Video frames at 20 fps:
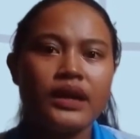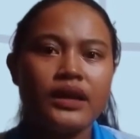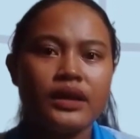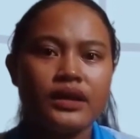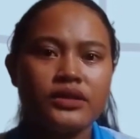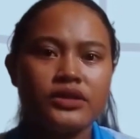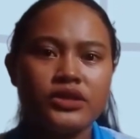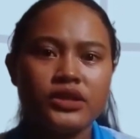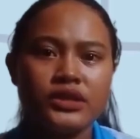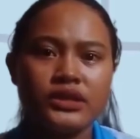
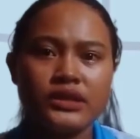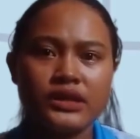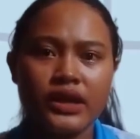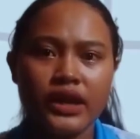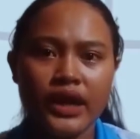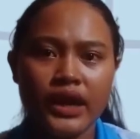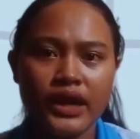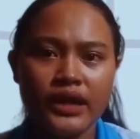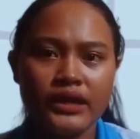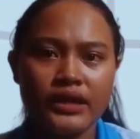not
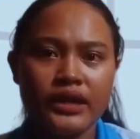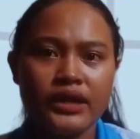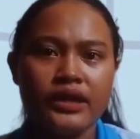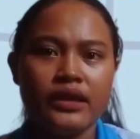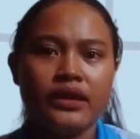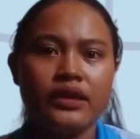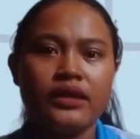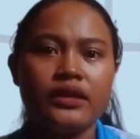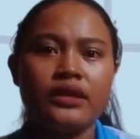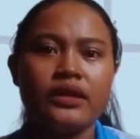
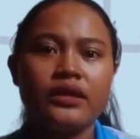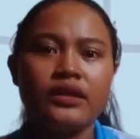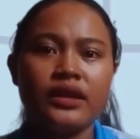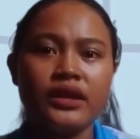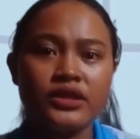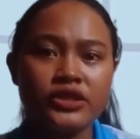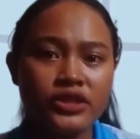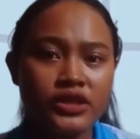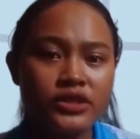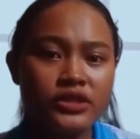
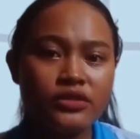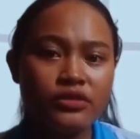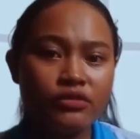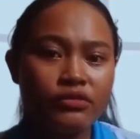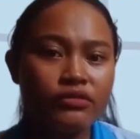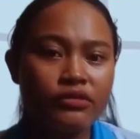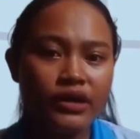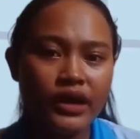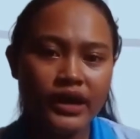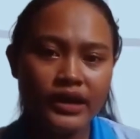just
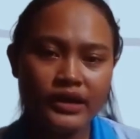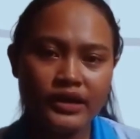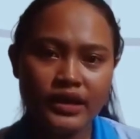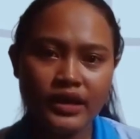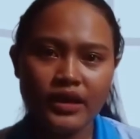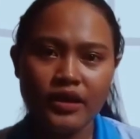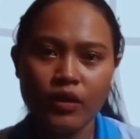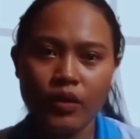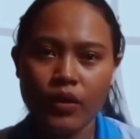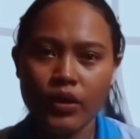through
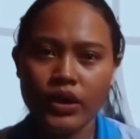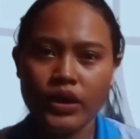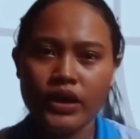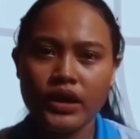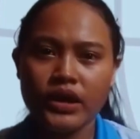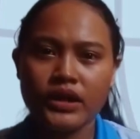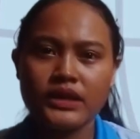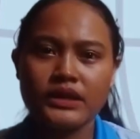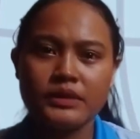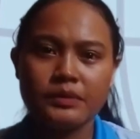writing or
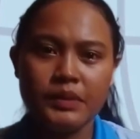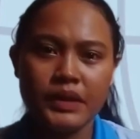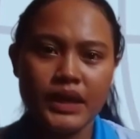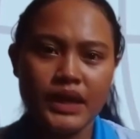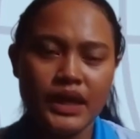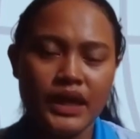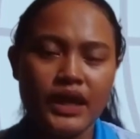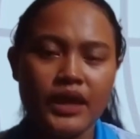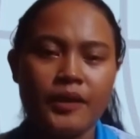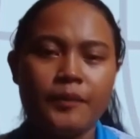
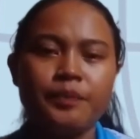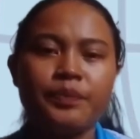speaking.